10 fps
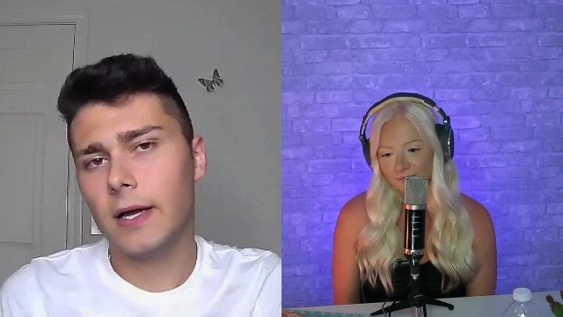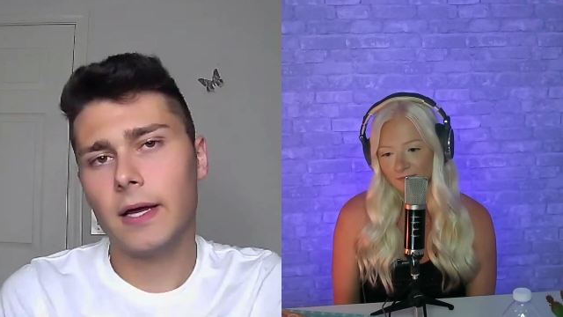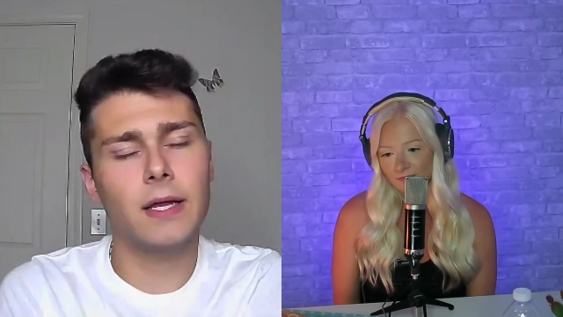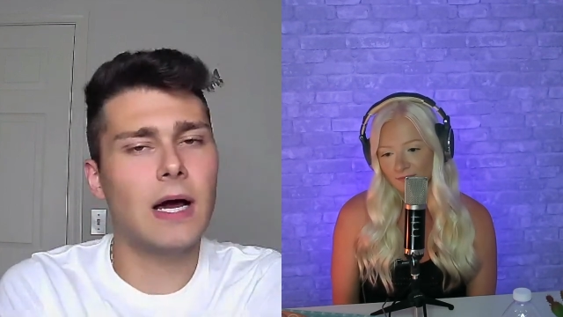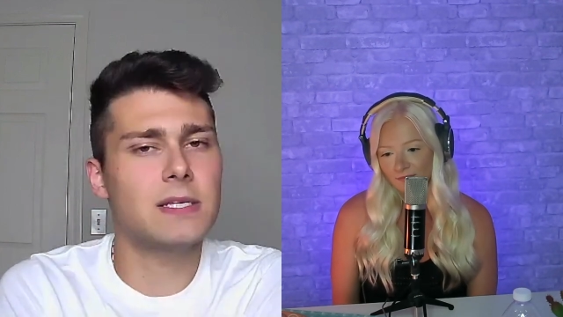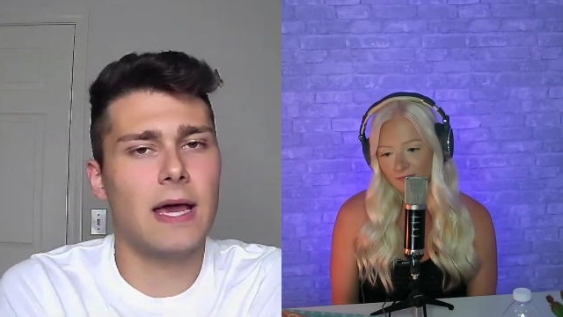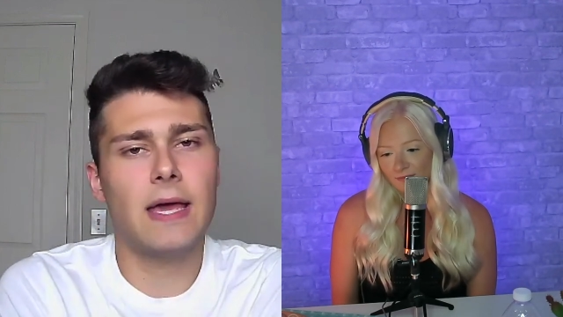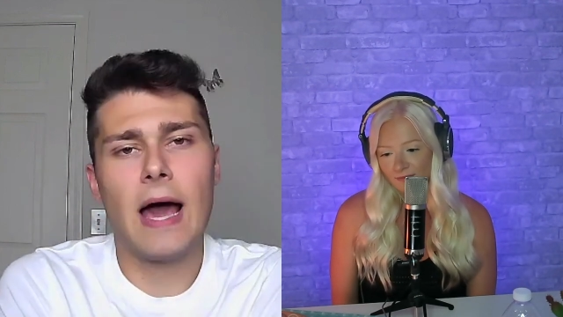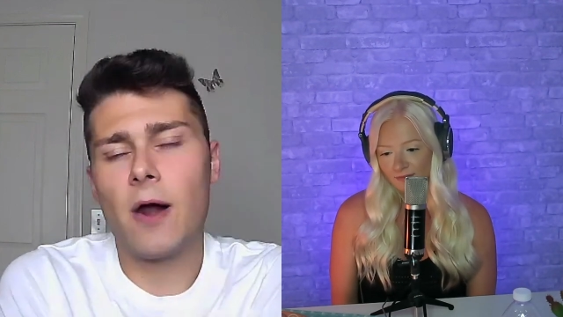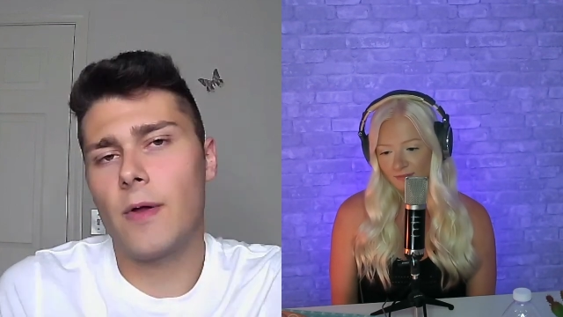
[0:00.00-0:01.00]
Speaker 1: It doesn't.
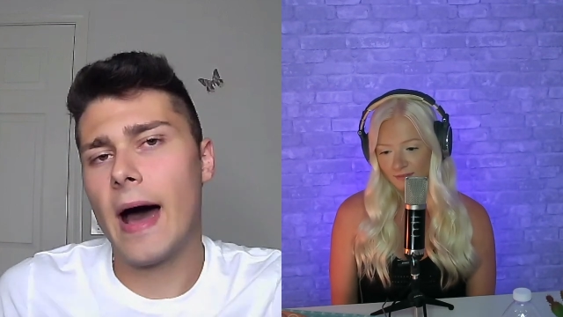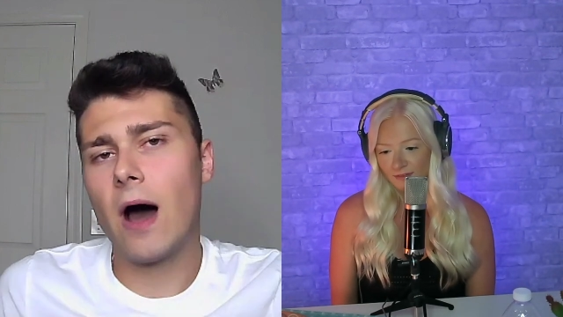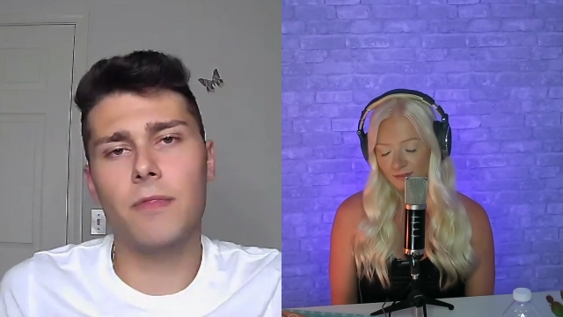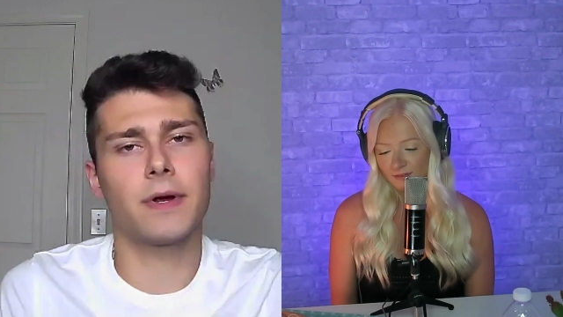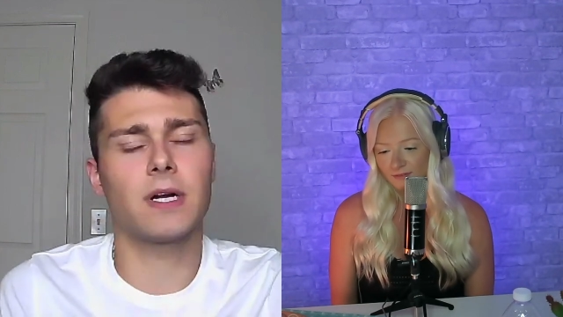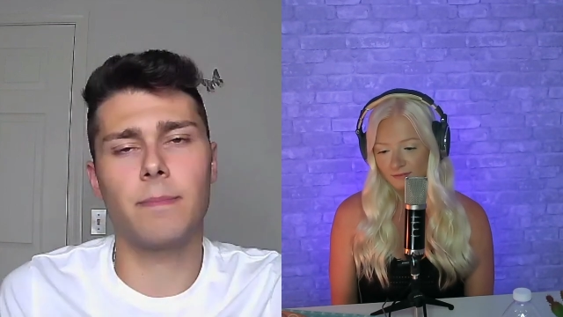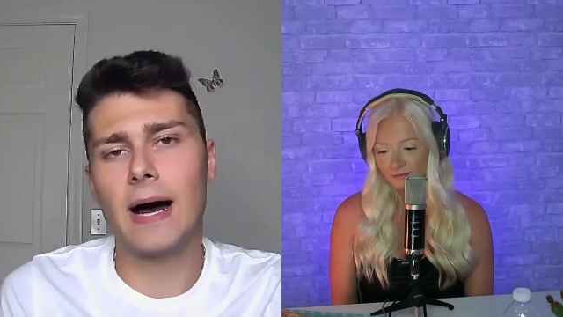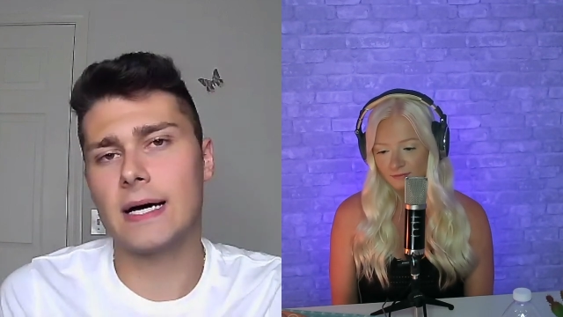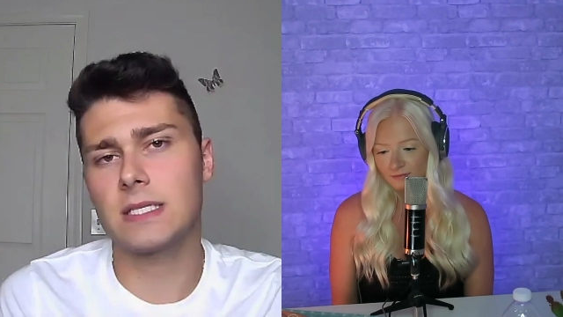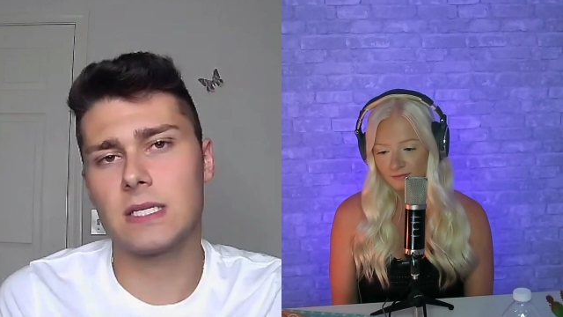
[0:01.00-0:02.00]
I don't know how they're going to
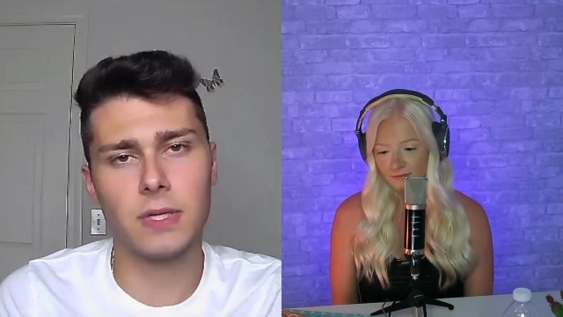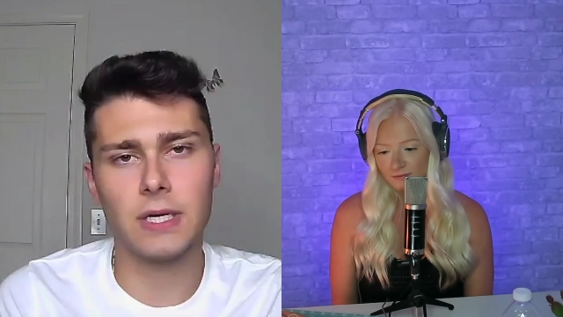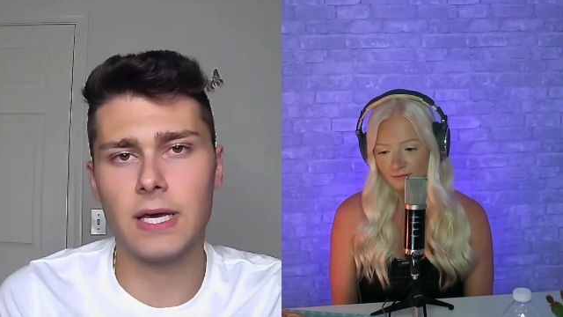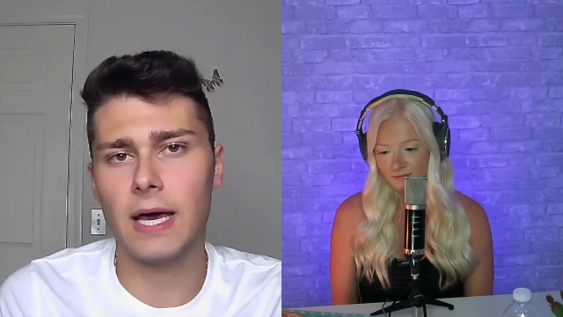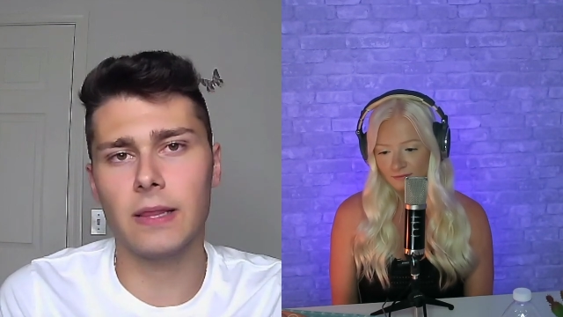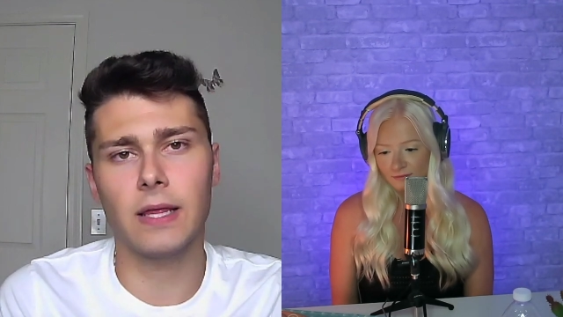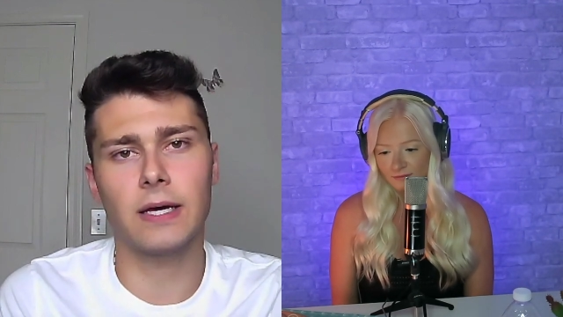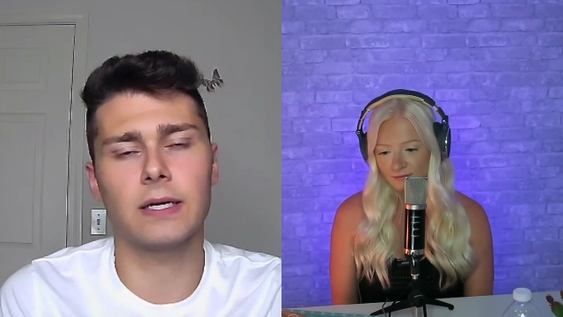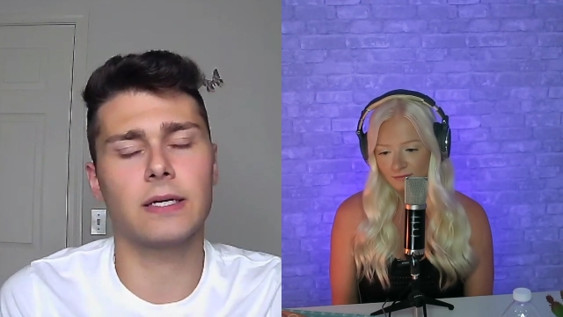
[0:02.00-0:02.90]
possibly get like a